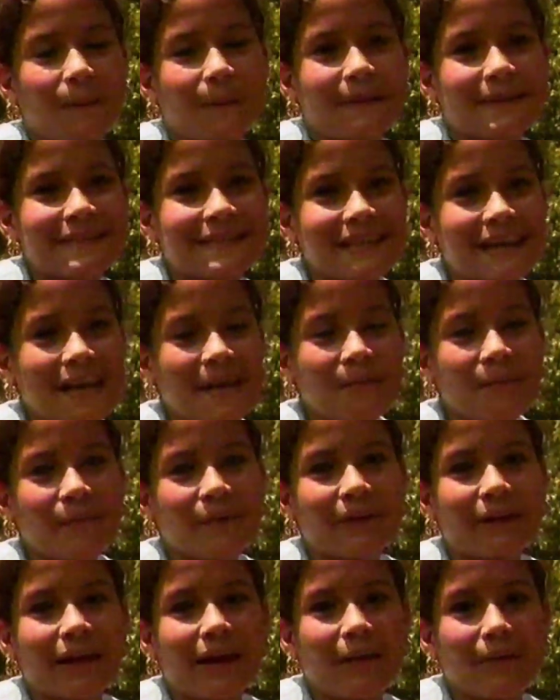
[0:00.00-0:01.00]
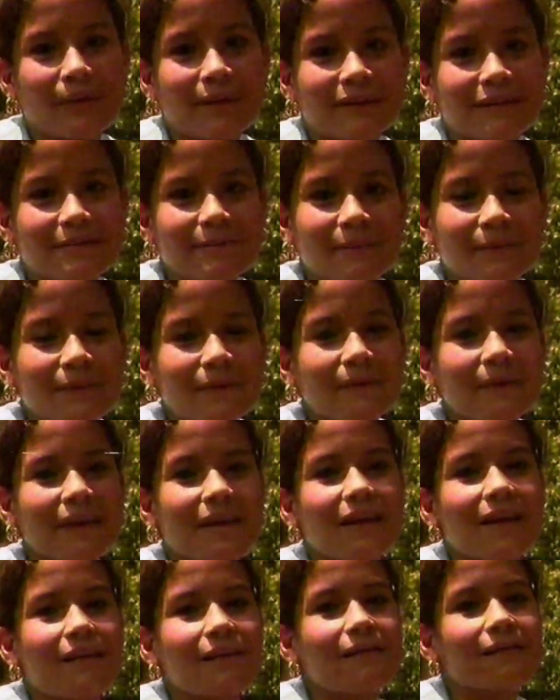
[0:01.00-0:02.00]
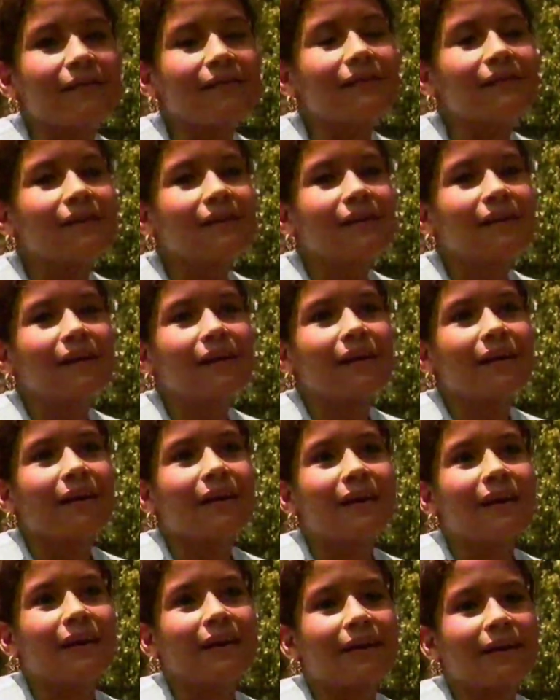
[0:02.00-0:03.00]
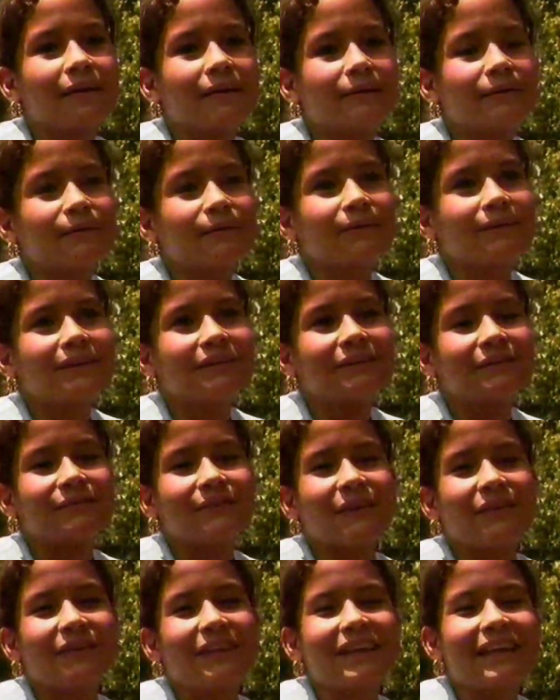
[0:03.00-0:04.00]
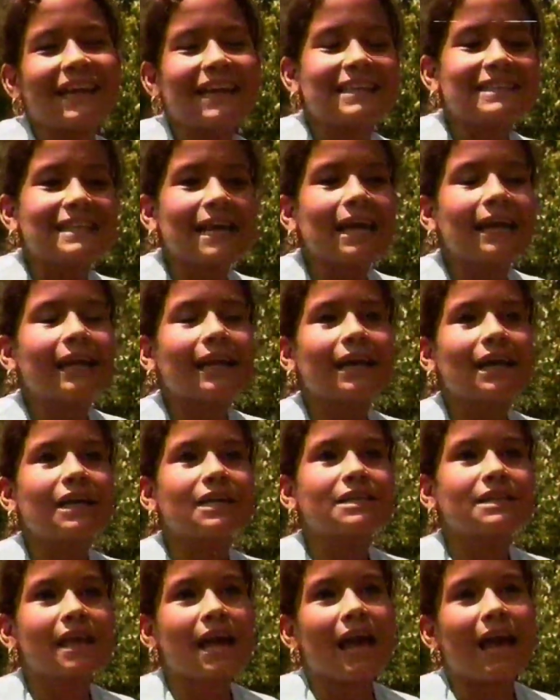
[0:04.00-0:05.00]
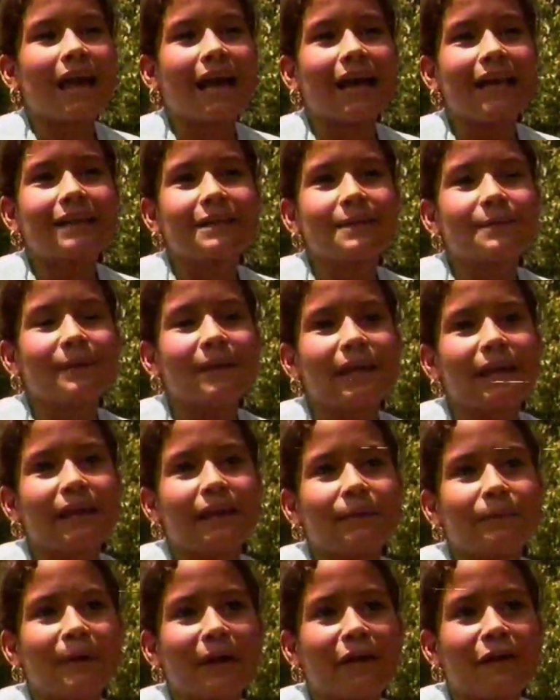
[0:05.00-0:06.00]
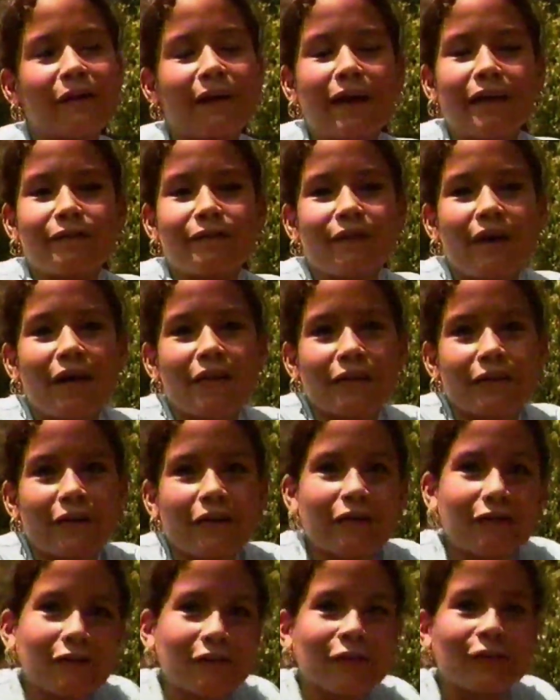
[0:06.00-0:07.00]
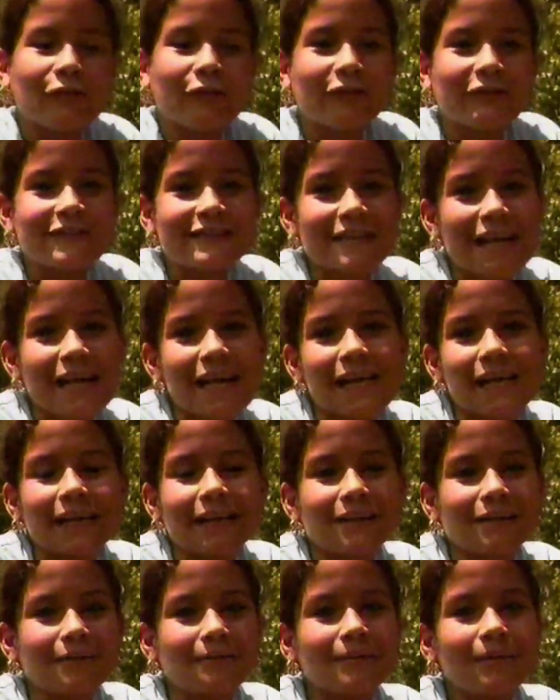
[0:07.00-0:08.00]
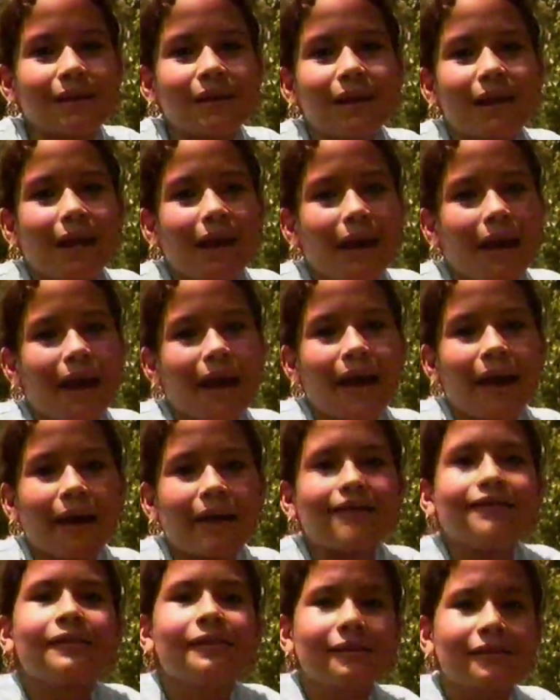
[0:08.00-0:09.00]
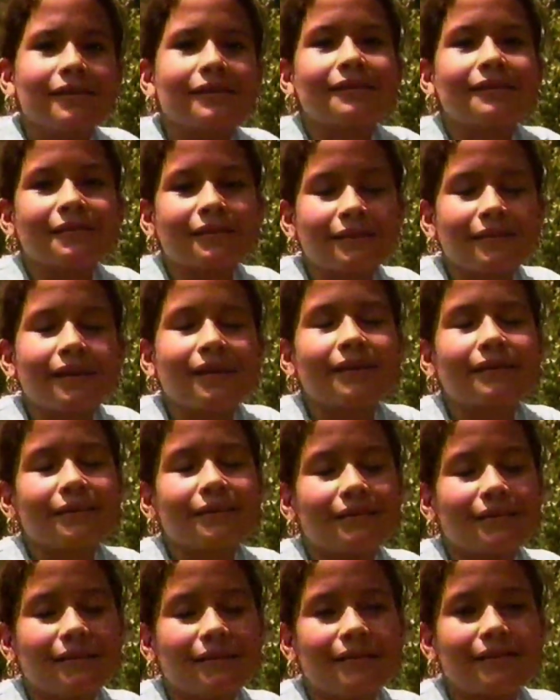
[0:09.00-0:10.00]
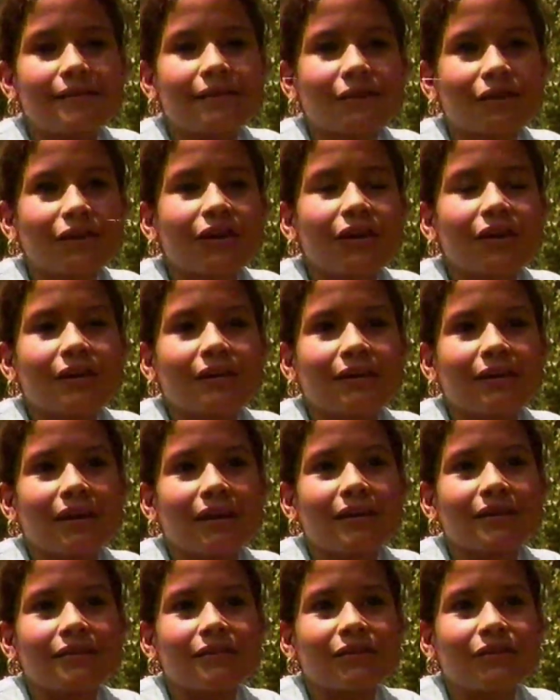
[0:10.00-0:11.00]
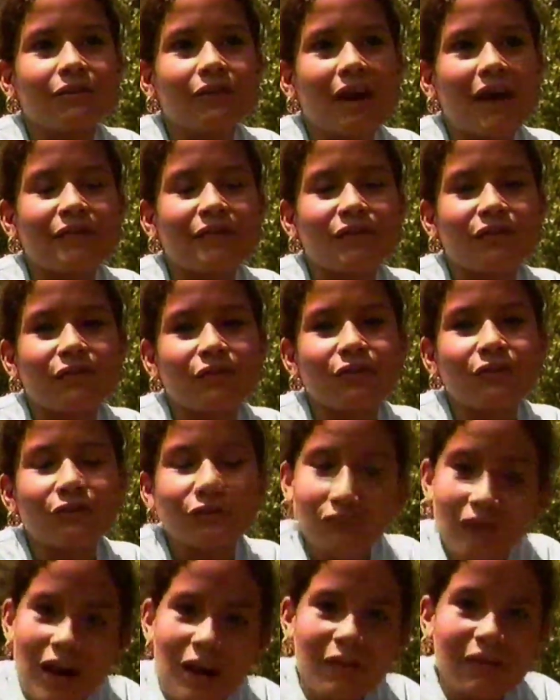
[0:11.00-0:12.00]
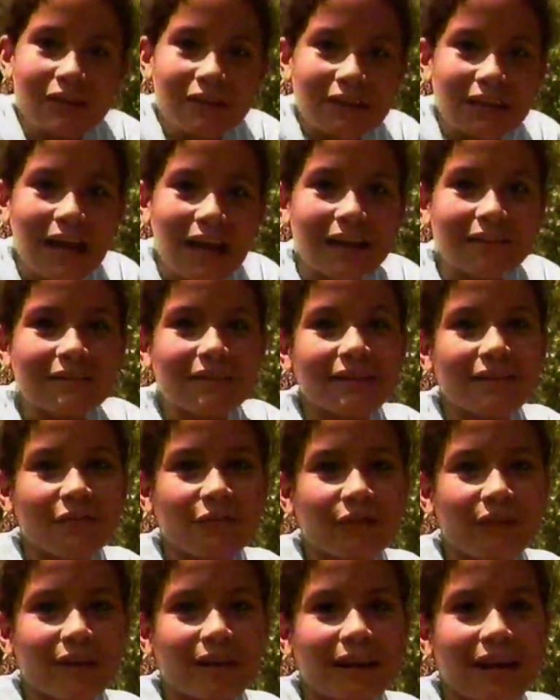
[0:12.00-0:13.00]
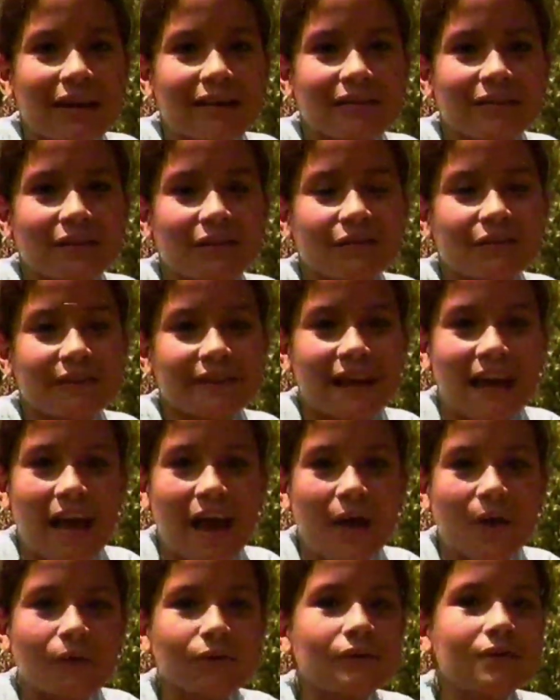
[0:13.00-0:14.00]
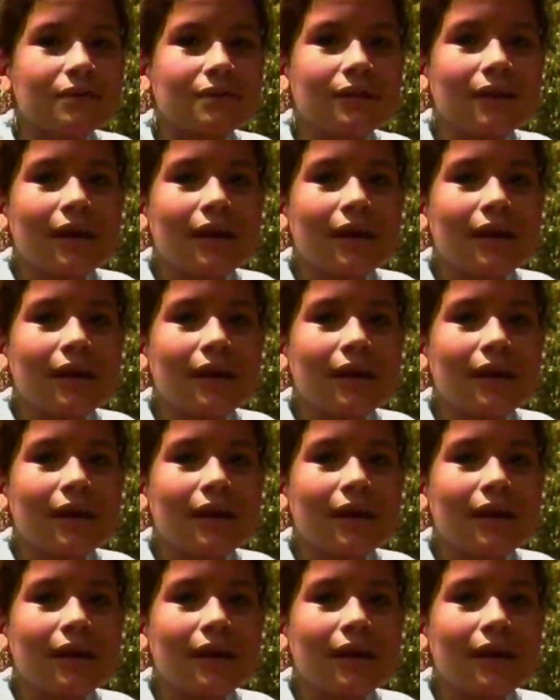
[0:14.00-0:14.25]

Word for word: One time when I went to Puerto Rico, it was very exciting because I got to meet my grandfather for the first time. And it's, it's good because you have to, you travel a lot to different kinds of towns.